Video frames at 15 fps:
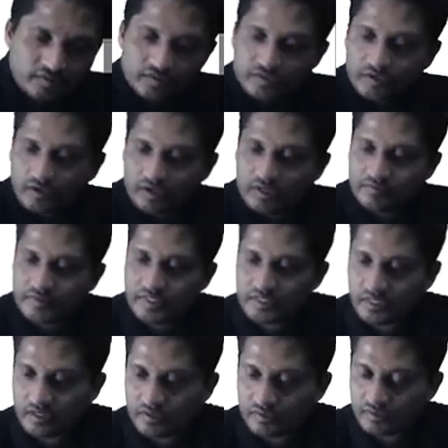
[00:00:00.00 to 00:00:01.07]
So all of these
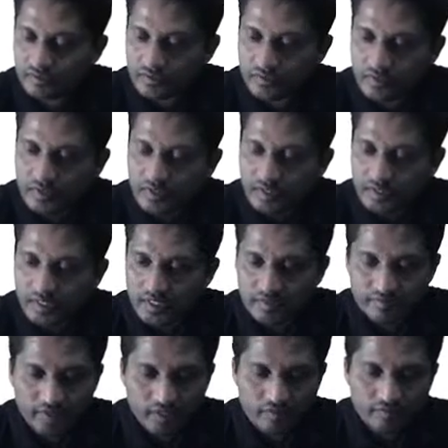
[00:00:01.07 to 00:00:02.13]
are true. Then the
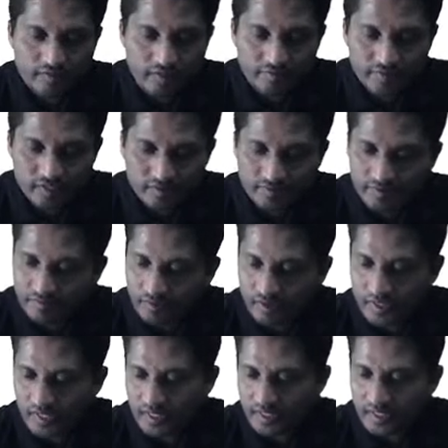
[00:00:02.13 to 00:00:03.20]
value of it, which of the
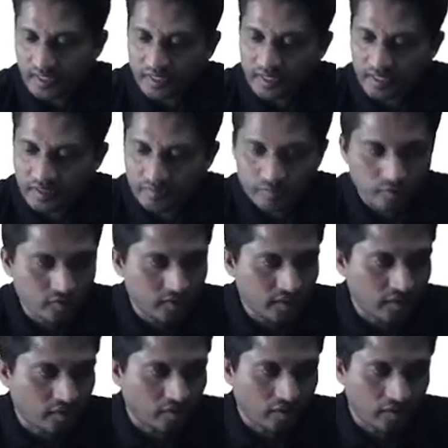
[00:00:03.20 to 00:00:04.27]
following are correct? Both
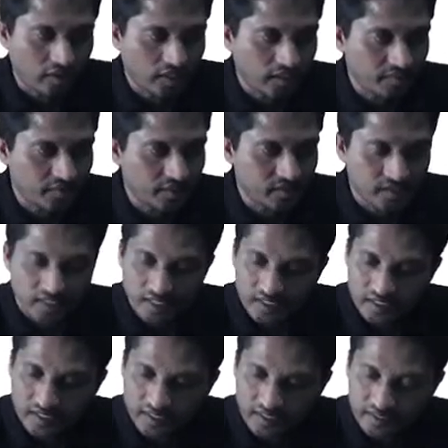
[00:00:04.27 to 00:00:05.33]
all A, B, C are
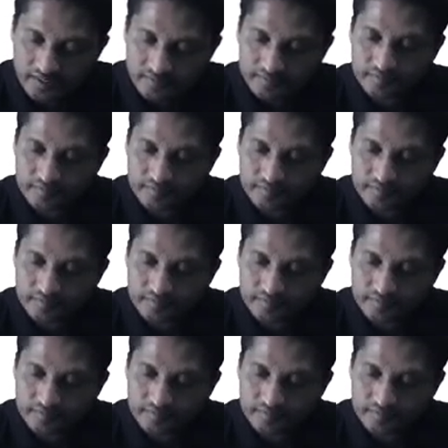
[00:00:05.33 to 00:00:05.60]
correct.